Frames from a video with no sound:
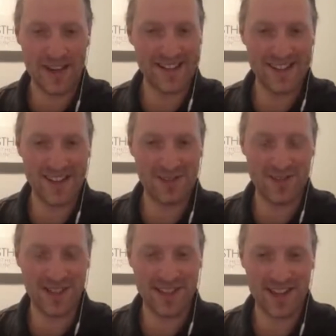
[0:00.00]
and it sounds
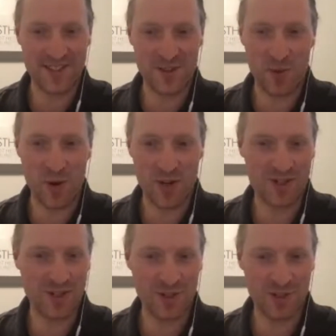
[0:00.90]
like that's the
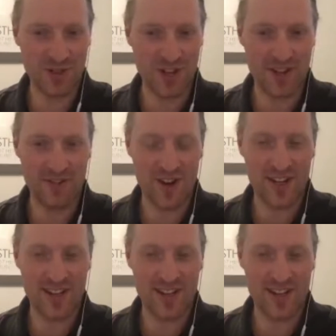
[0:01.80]
postural stuff, right?